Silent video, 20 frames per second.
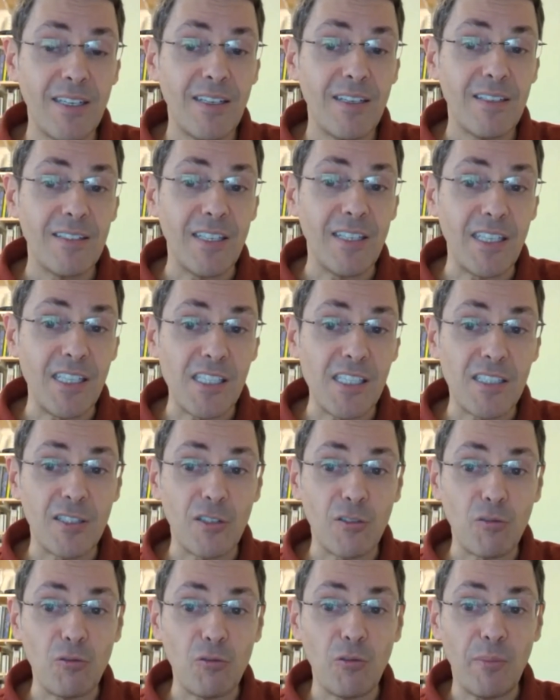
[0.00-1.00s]
there is in the
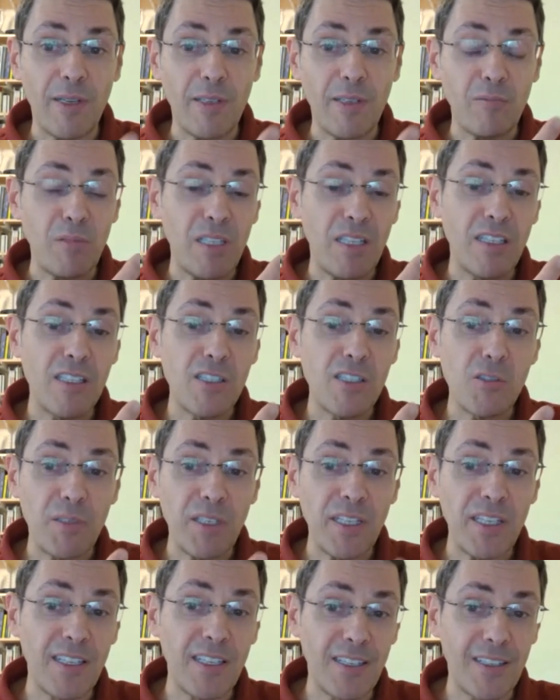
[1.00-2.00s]
room. And with this
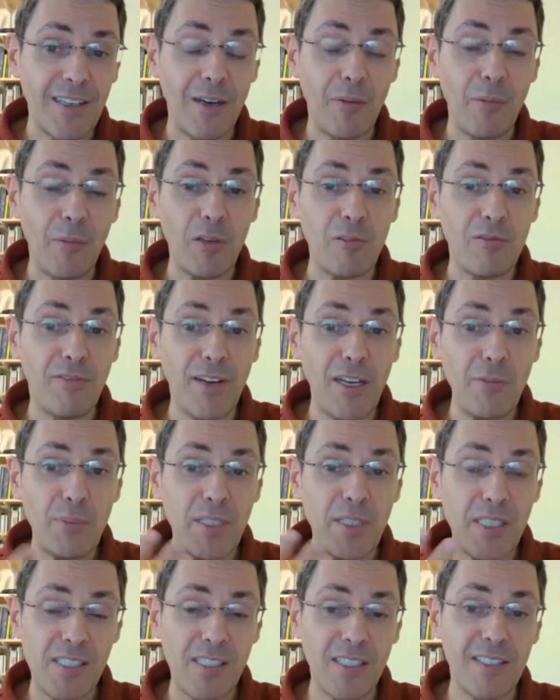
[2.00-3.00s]
reading, about
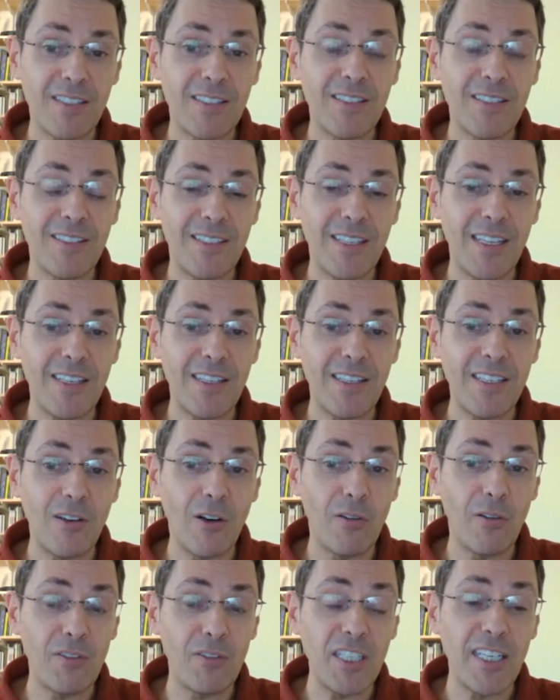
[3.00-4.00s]
5% of
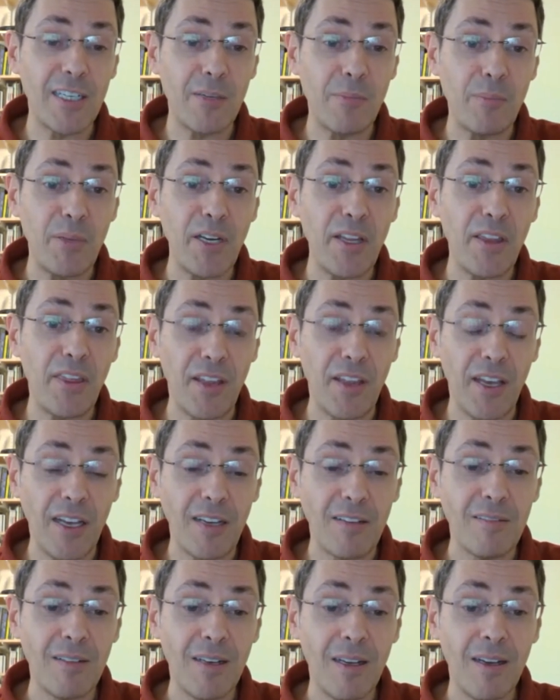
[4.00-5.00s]
the air I'm
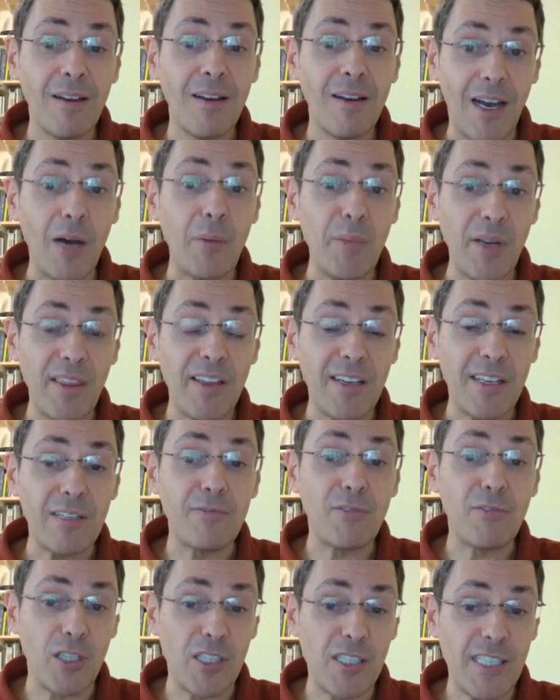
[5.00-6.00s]
breathing
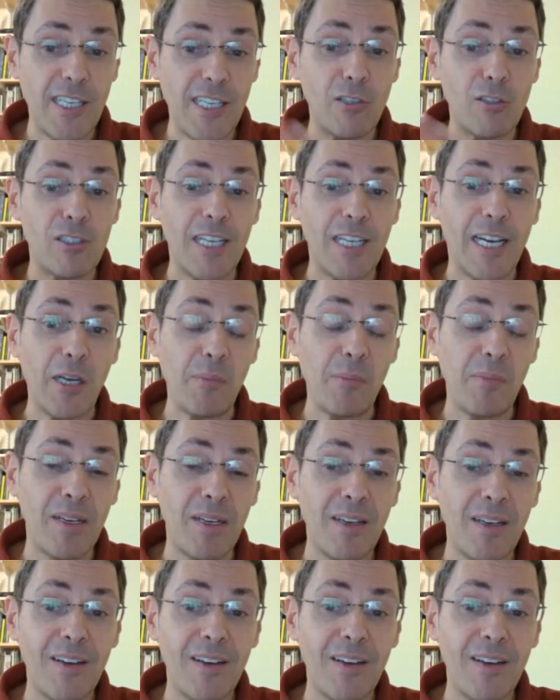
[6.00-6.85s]
it for the second time.